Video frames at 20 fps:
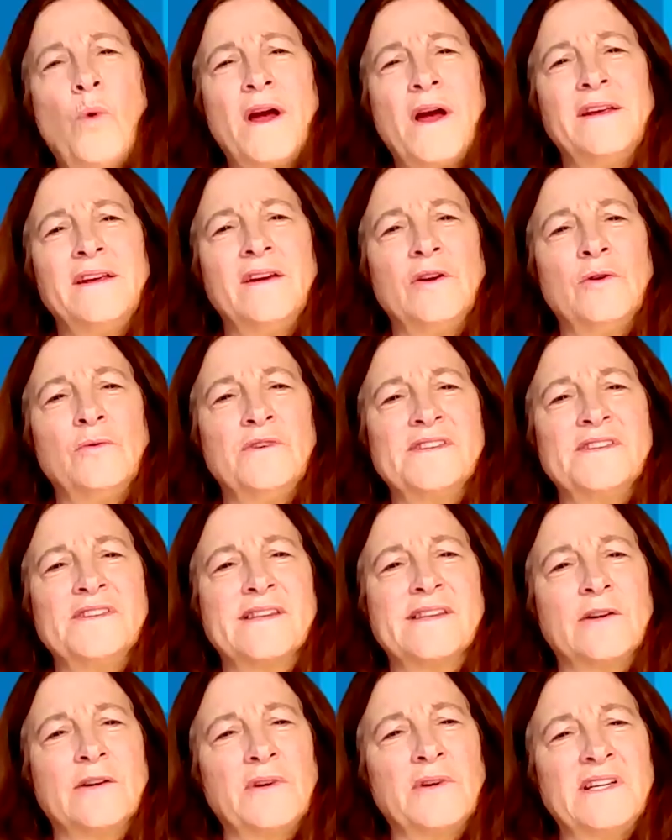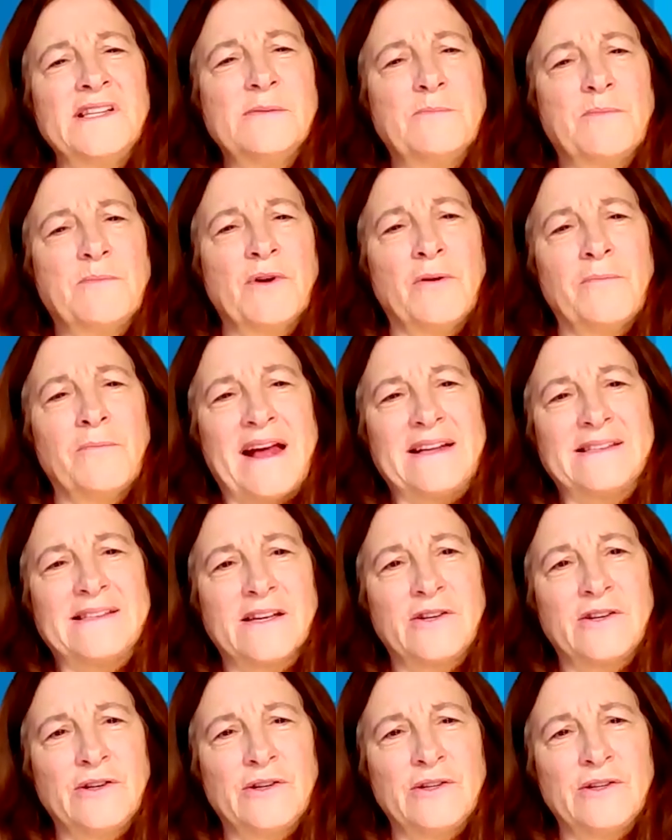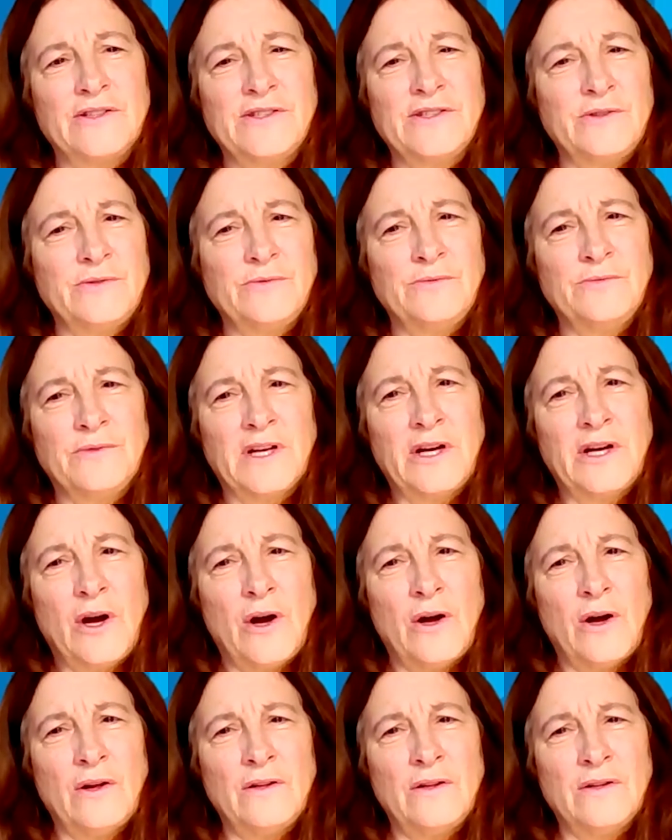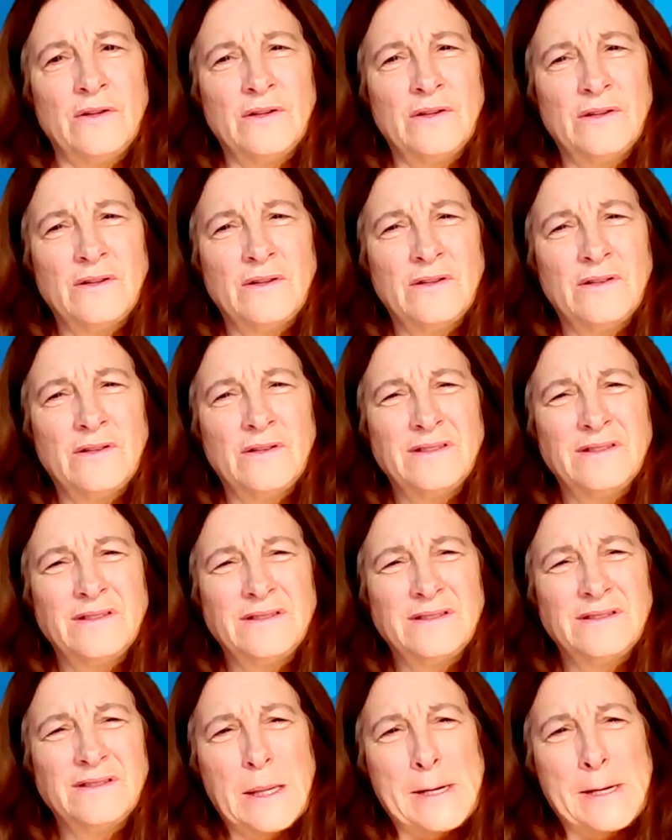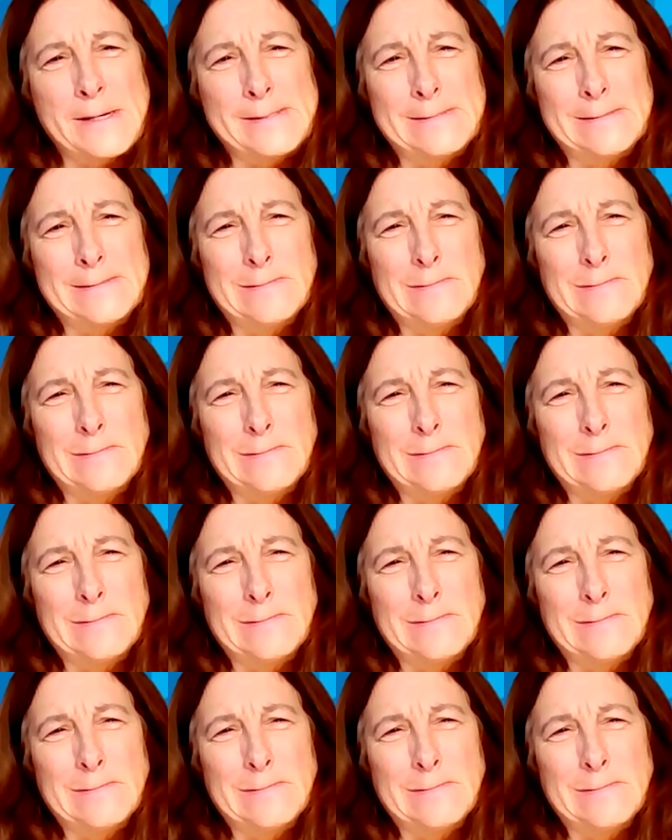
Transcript: what year was the Greensboro massacre? Do you recall? Oh